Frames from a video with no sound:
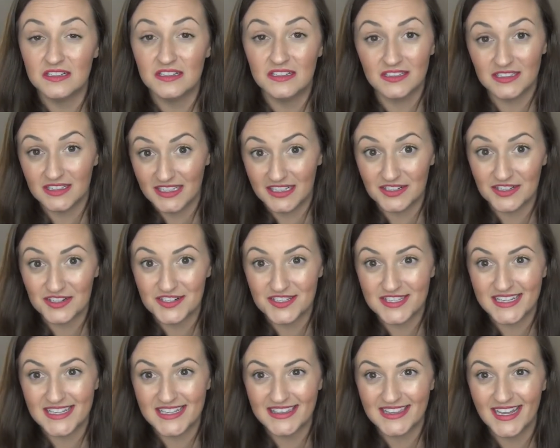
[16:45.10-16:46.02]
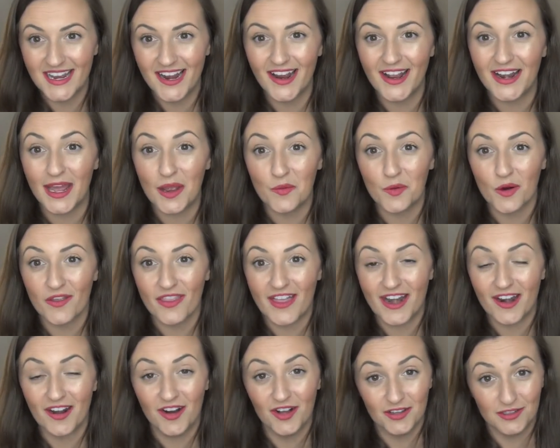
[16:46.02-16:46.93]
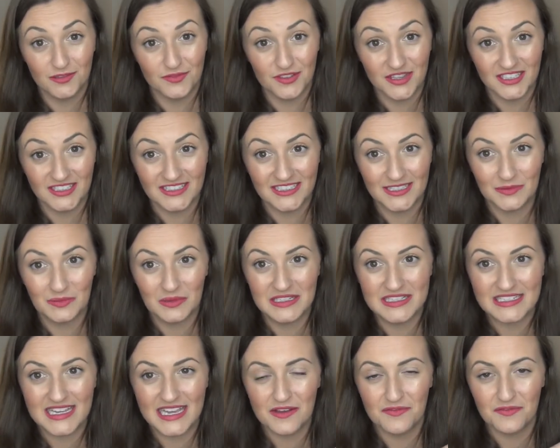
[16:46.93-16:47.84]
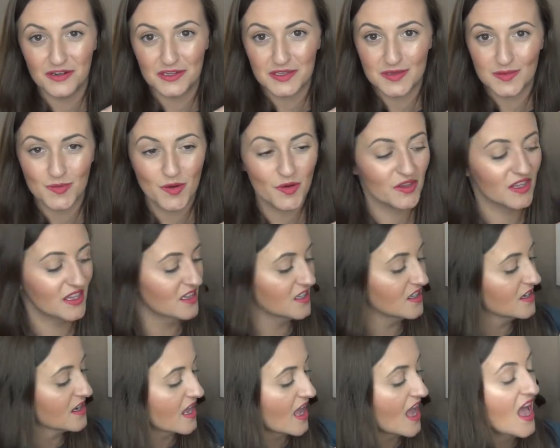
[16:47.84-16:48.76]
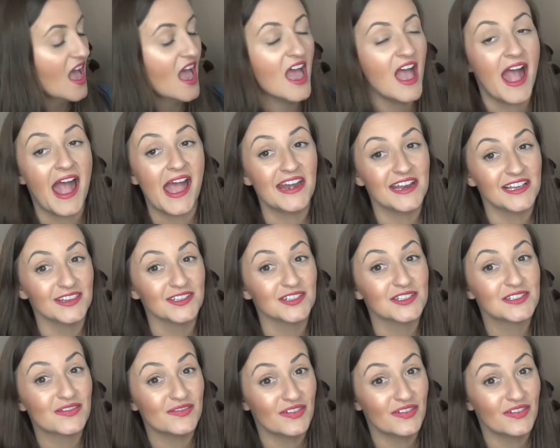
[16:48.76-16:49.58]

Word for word: glitters in there, and I wore that all over the lid one day for a smoky look, and it looked